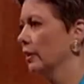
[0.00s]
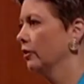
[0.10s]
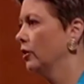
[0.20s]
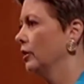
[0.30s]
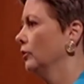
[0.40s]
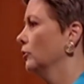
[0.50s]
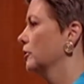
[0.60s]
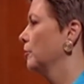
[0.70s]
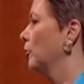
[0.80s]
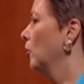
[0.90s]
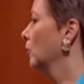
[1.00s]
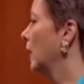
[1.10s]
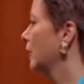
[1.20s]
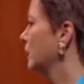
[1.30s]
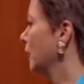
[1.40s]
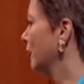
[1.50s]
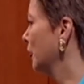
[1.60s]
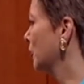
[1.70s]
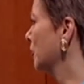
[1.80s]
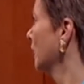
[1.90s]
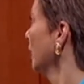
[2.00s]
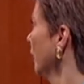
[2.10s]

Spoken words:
of thought and looked up a whole lot of definitions on the